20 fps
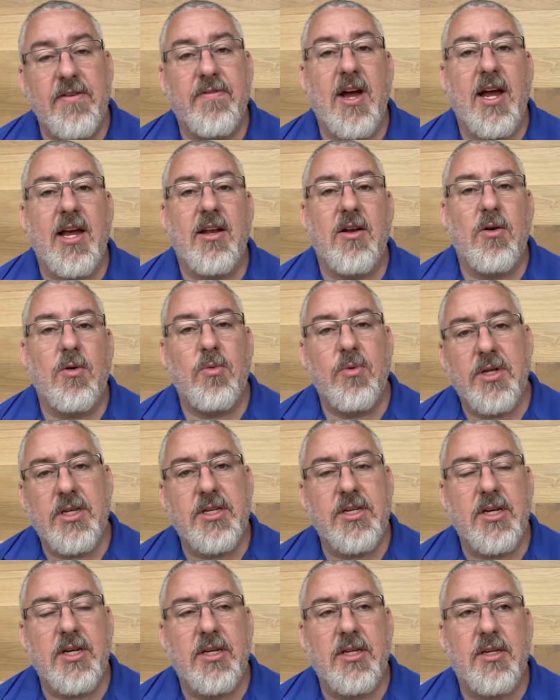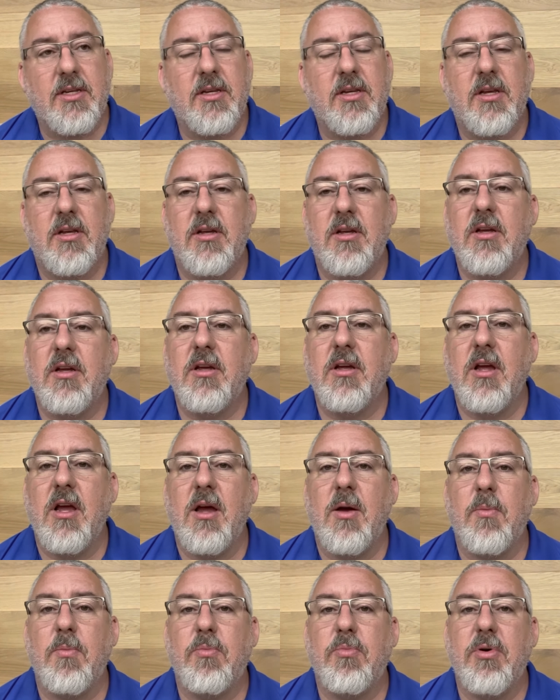vinyl, which is
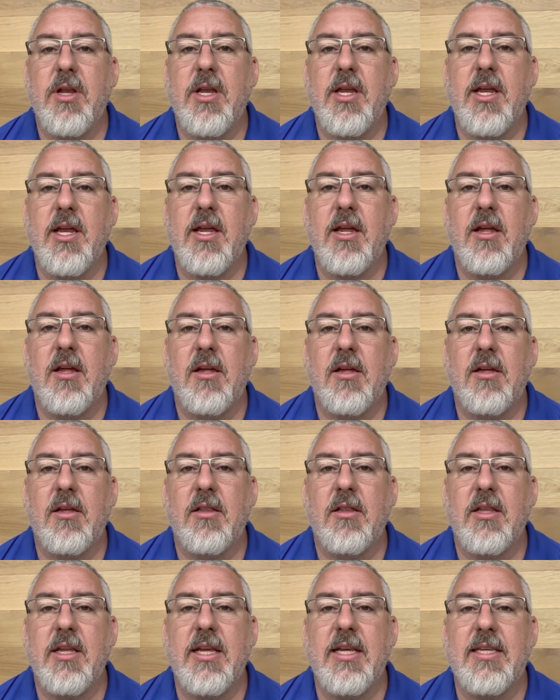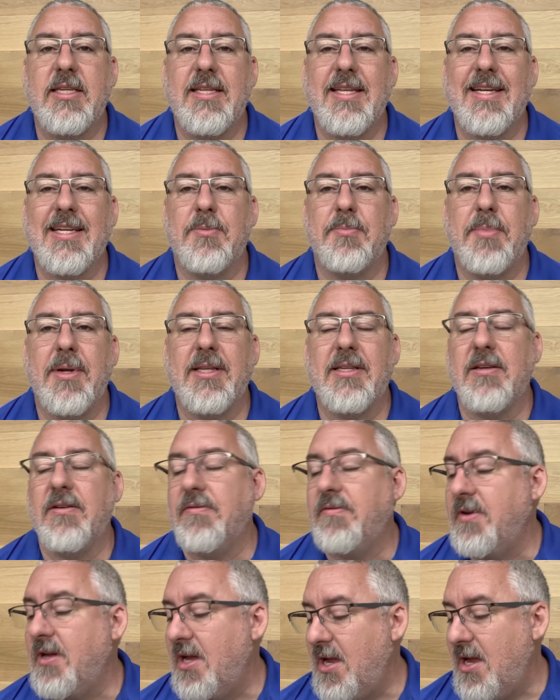pretty least
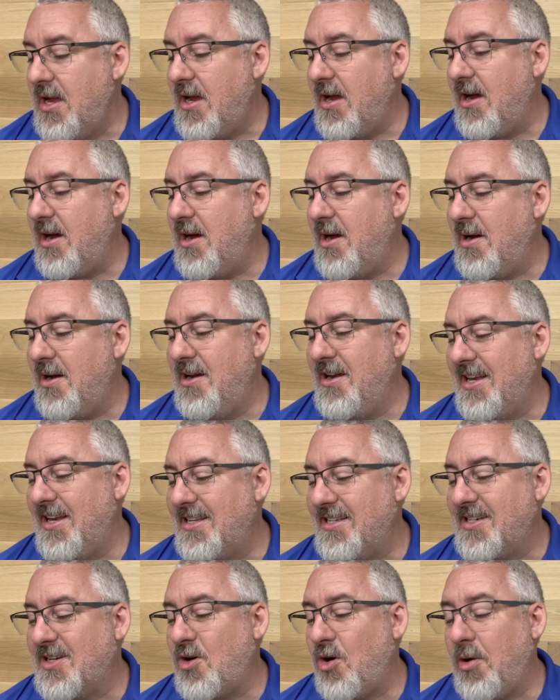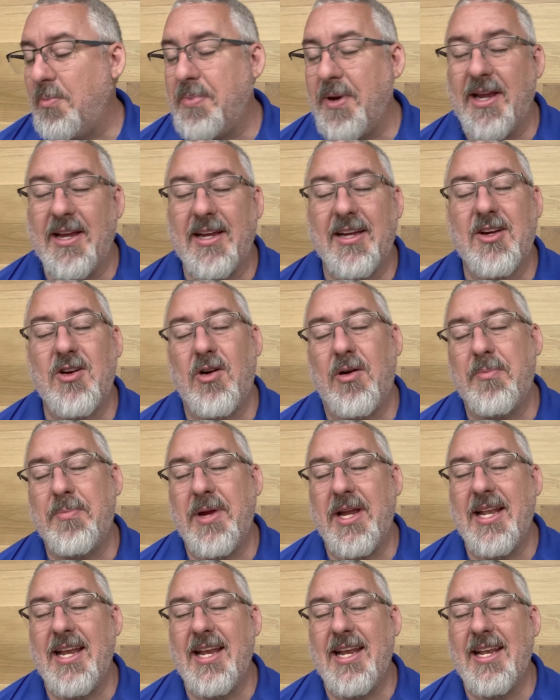expensive, is carpet.
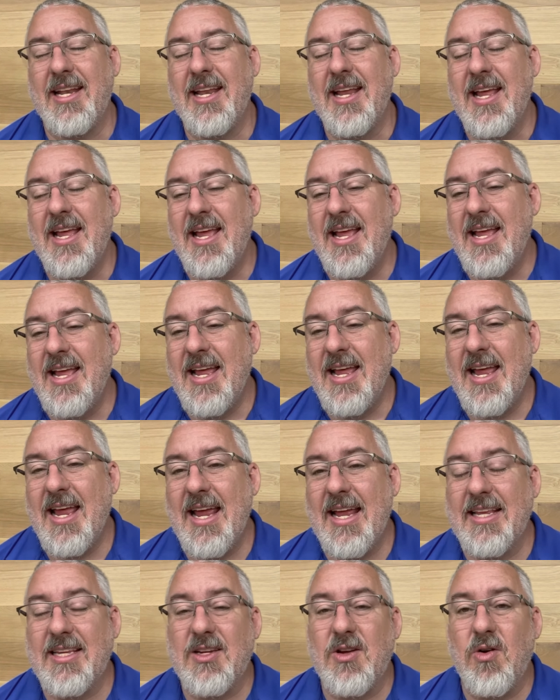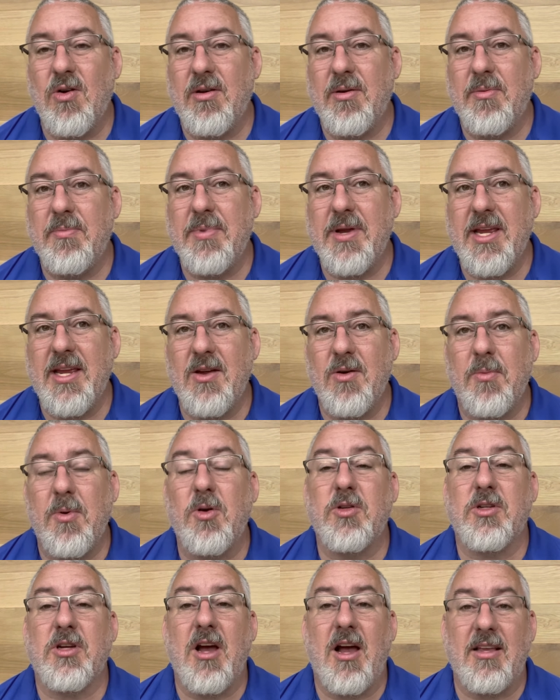Carpeting is going to be your
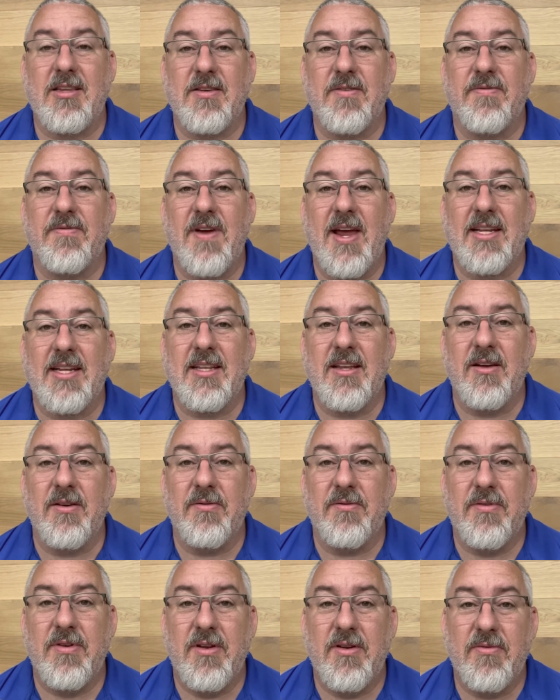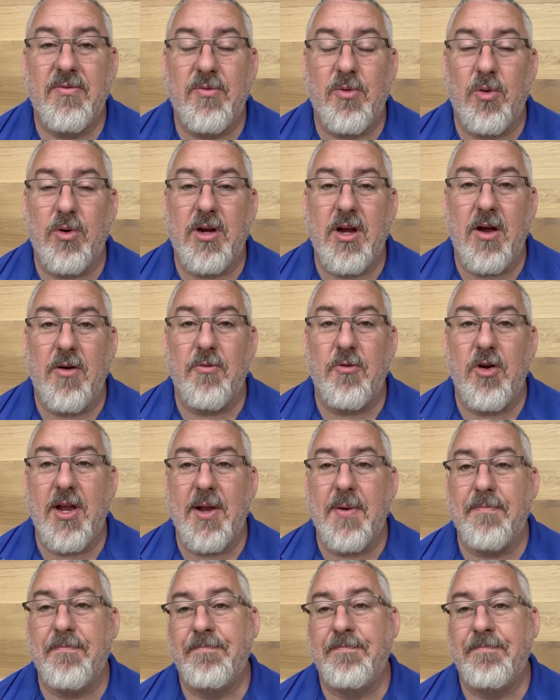most cost effective floor covering.